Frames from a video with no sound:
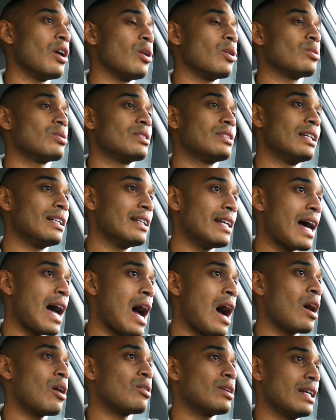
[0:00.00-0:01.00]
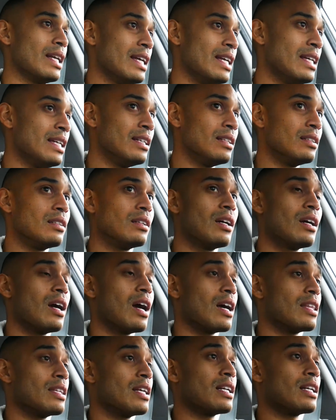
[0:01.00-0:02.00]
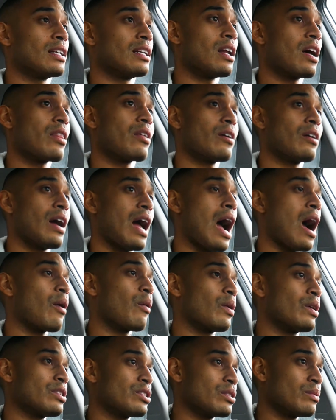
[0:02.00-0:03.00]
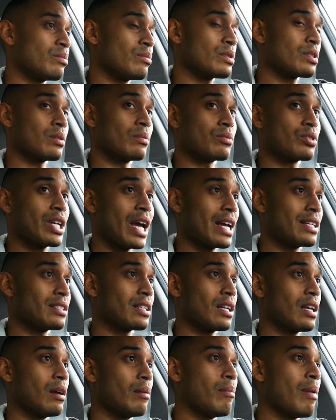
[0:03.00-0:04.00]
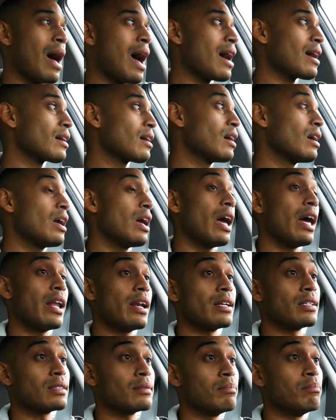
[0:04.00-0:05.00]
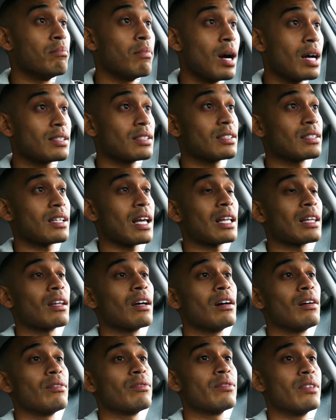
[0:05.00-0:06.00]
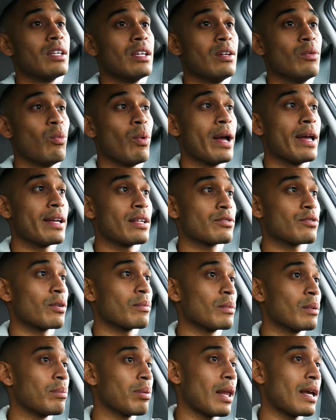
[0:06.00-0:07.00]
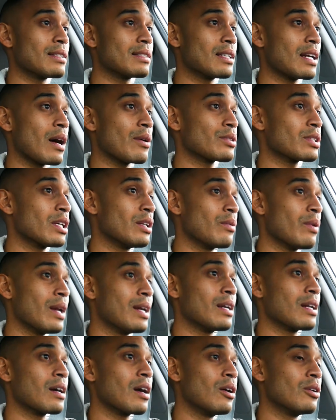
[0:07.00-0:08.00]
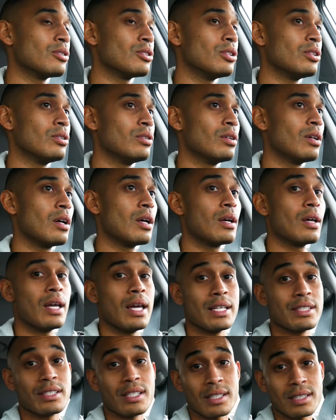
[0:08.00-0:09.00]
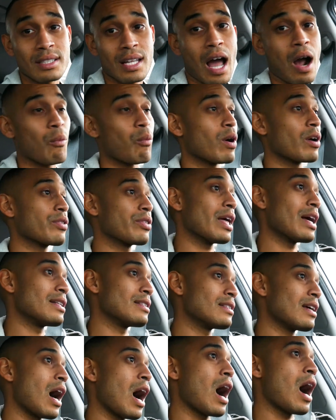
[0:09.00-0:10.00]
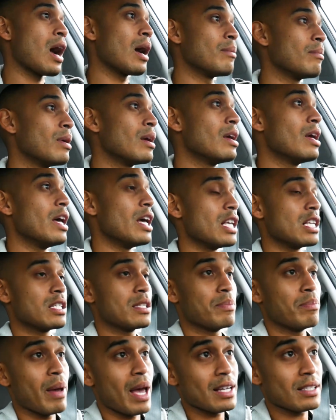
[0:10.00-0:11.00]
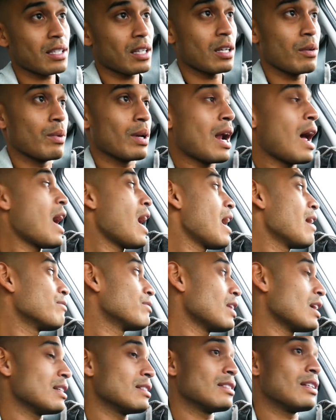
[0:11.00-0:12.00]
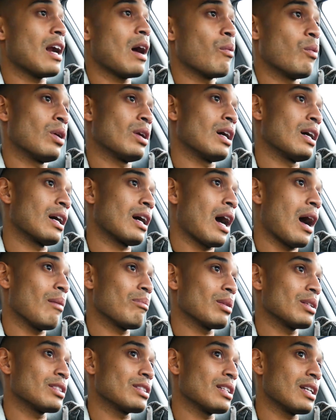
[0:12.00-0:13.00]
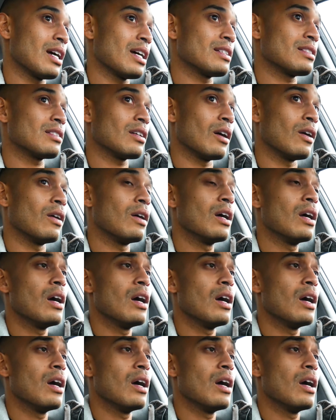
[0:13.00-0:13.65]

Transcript: sit down, eat, and then another hour and some change to get back. And as much as I love the wings from the place that I was getting ready to go to, it's just not worth that time, especially when I have things that I want to accomplish today. So